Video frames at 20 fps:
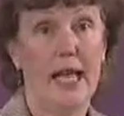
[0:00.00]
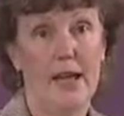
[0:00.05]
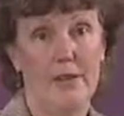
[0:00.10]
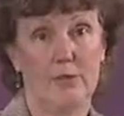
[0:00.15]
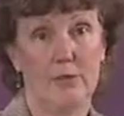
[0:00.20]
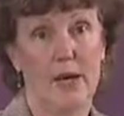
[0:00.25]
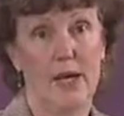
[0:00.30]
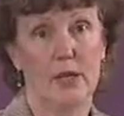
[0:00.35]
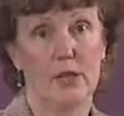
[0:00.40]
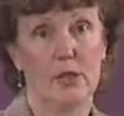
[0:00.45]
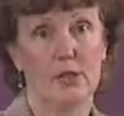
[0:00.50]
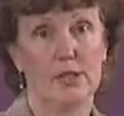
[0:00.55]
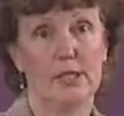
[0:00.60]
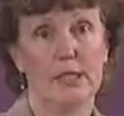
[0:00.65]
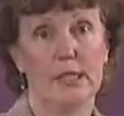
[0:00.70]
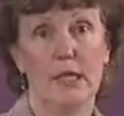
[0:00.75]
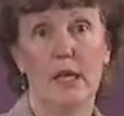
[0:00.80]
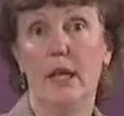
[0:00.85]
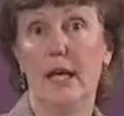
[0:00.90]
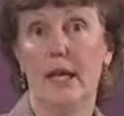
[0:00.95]
have
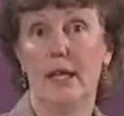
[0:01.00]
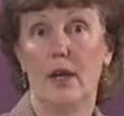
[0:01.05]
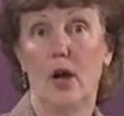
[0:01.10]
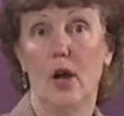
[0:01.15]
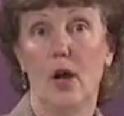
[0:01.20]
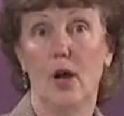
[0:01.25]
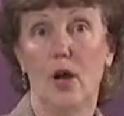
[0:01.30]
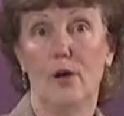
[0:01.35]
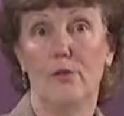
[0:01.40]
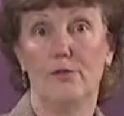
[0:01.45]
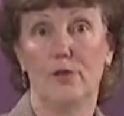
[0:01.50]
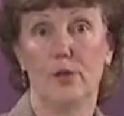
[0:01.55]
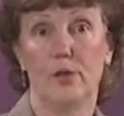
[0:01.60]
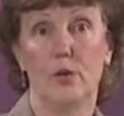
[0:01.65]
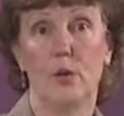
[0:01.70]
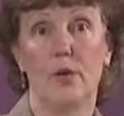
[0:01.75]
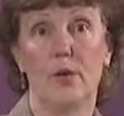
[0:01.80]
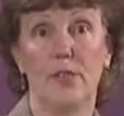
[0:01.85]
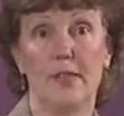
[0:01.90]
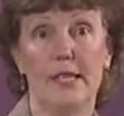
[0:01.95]
records at all for
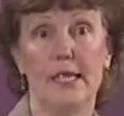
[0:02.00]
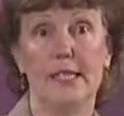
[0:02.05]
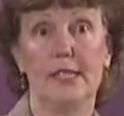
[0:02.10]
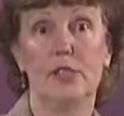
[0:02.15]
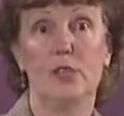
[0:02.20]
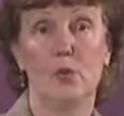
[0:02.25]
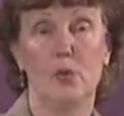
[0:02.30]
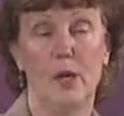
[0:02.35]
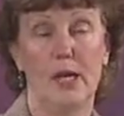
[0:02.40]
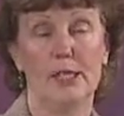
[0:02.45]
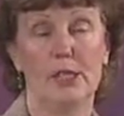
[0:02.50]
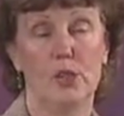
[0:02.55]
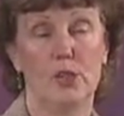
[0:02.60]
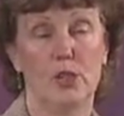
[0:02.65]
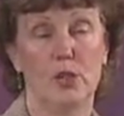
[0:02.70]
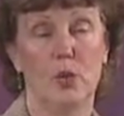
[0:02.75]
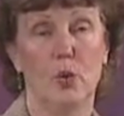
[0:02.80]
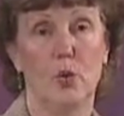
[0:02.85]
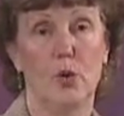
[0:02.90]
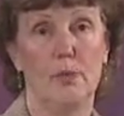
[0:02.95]
Northeast,
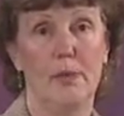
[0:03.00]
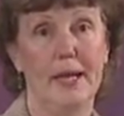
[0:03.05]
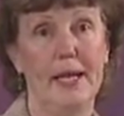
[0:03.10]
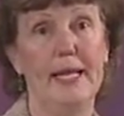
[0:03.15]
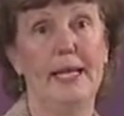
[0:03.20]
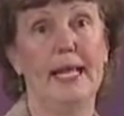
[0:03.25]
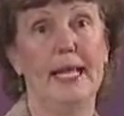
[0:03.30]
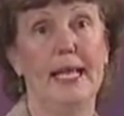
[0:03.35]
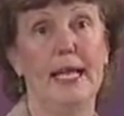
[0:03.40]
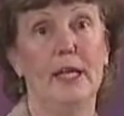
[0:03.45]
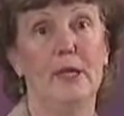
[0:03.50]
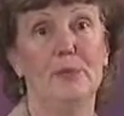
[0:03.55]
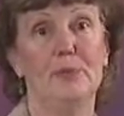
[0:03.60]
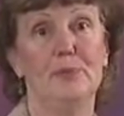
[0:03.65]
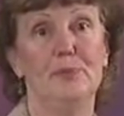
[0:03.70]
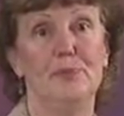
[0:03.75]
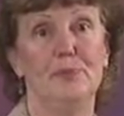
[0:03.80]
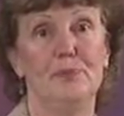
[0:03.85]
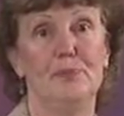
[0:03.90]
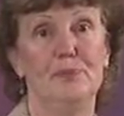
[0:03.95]
Western, or Pan
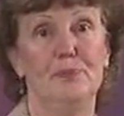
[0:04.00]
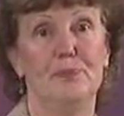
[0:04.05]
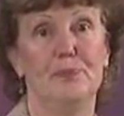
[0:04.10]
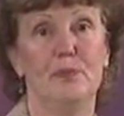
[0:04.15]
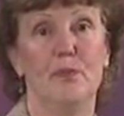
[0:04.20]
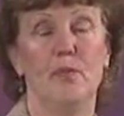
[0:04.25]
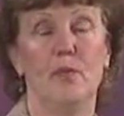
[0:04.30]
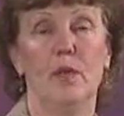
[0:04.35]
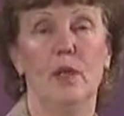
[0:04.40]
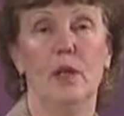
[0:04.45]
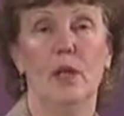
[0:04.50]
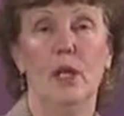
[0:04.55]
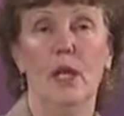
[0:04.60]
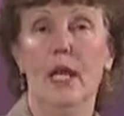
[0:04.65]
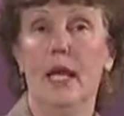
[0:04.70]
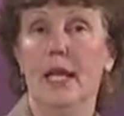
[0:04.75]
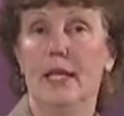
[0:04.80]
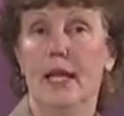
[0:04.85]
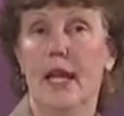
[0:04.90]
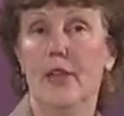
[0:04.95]
Am.
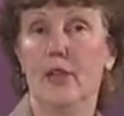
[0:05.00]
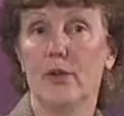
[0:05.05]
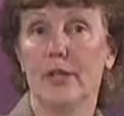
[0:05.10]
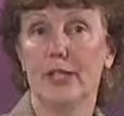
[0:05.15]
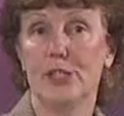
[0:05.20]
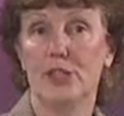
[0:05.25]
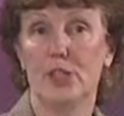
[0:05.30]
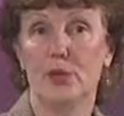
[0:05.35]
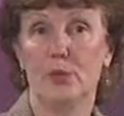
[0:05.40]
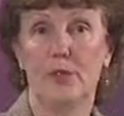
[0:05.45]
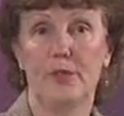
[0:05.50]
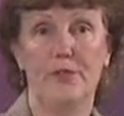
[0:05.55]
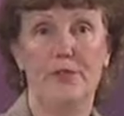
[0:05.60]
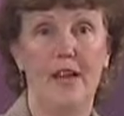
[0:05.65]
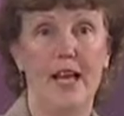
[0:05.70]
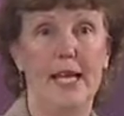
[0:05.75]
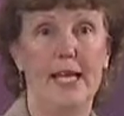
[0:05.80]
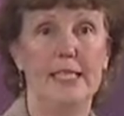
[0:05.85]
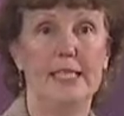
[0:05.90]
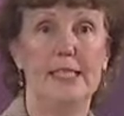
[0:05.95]
Another issue we
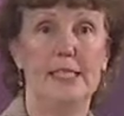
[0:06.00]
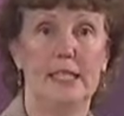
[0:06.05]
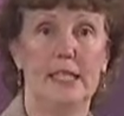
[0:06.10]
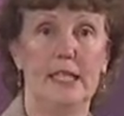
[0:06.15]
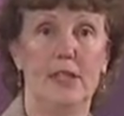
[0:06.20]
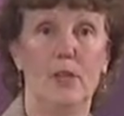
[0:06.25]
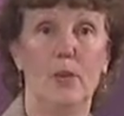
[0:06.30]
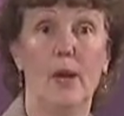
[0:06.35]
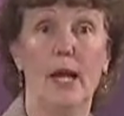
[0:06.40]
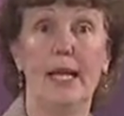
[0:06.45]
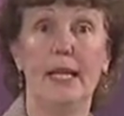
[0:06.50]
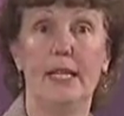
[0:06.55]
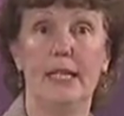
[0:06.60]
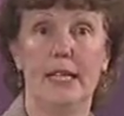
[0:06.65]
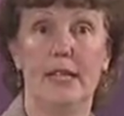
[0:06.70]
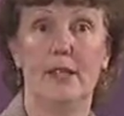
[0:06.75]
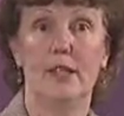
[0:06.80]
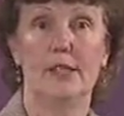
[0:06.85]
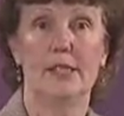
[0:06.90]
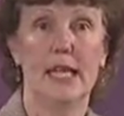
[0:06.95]
faced in
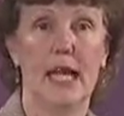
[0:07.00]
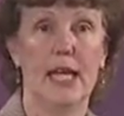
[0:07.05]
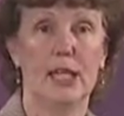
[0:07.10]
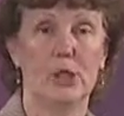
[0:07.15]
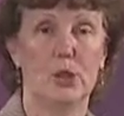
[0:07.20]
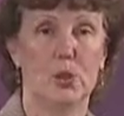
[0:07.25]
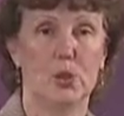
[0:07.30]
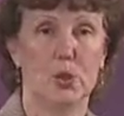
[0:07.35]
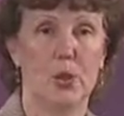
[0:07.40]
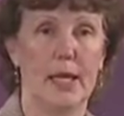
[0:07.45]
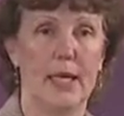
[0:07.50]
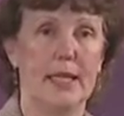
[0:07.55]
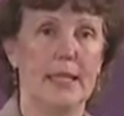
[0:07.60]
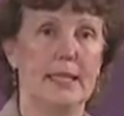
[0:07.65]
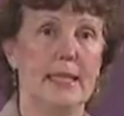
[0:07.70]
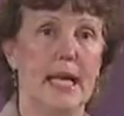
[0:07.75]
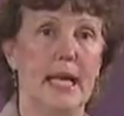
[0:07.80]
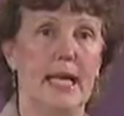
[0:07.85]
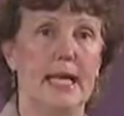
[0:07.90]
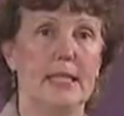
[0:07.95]
crediting those actual
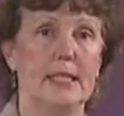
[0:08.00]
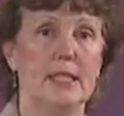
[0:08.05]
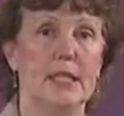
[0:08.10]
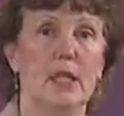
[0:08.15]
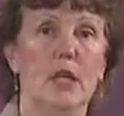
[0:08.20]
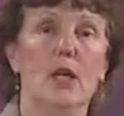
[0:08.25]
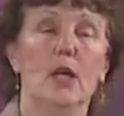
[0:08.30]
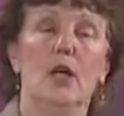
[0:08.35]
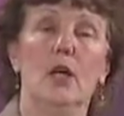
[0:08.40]
training days